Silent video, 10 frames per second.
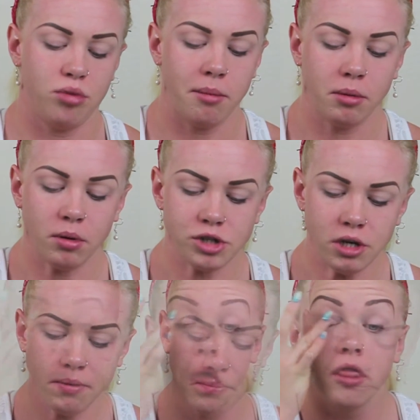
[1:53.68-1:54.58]
primer
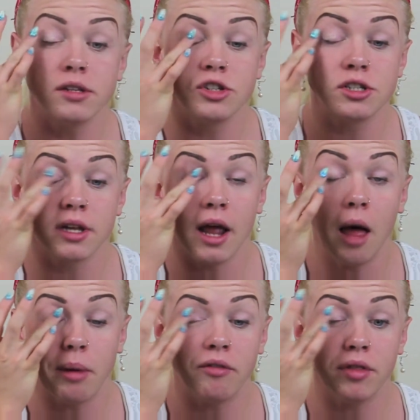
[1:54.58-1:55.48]
potion. This is just going to
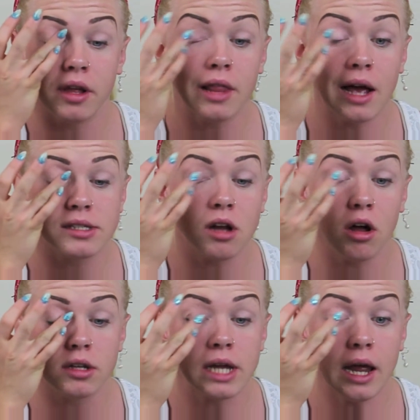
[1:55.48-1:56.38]
help everything last
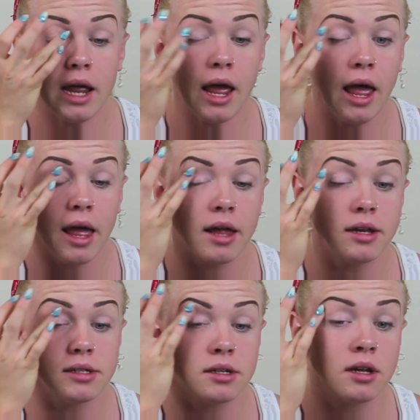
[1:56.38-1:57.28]
all day
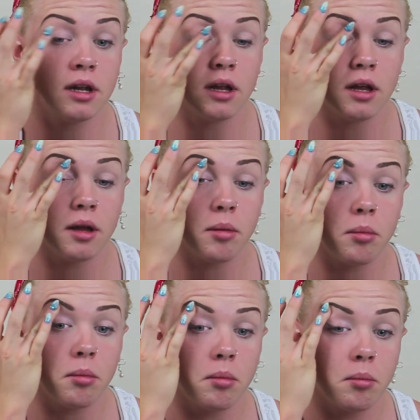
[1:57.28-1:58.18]
and
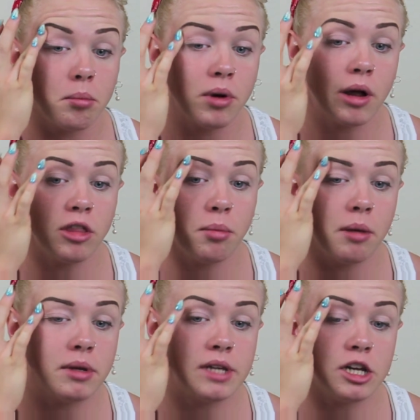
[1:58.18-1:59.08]
bring out the
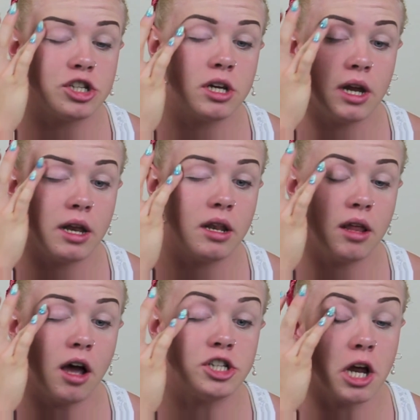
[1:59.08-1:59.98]
pigmentation in the
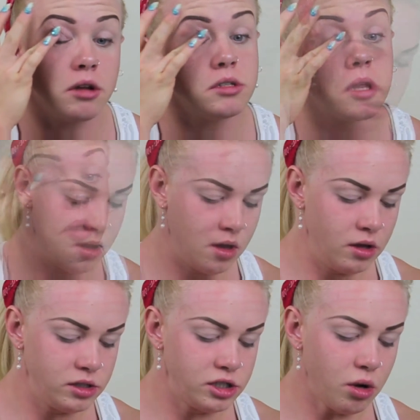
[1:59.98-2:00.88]
eyeshadows.
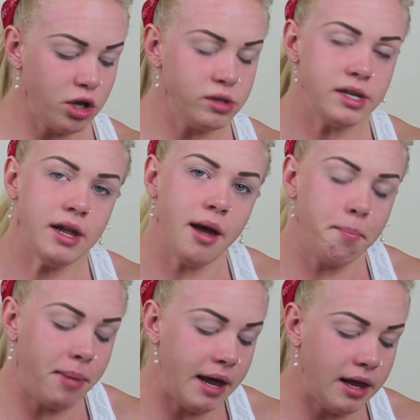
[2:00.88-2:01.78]
So using a
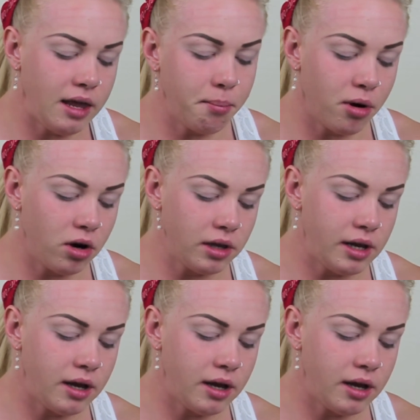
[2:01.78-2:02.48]
pinky pearly